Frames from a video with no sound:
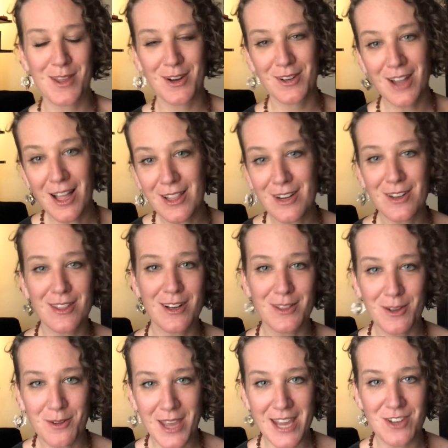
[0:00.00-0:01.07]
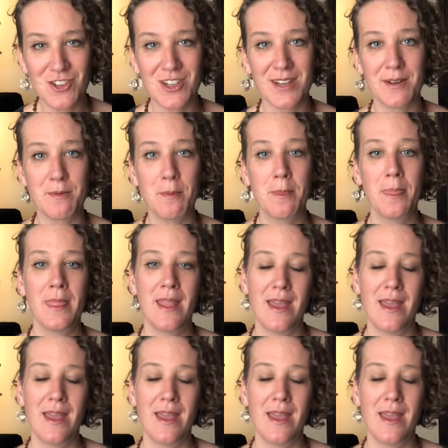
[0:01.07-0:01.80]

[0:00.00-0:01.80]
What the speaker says: their color, their location.